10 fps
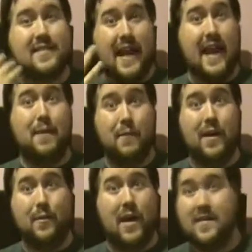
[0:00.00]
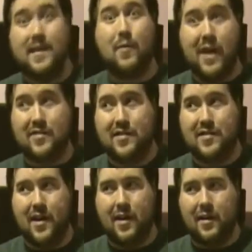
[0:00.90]
say, what I
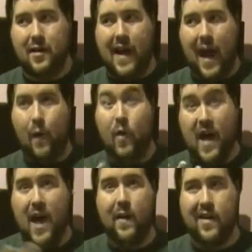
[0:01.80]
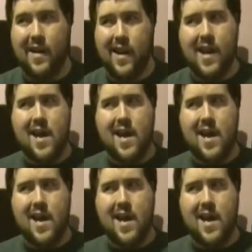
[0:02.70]
just said on here out loud,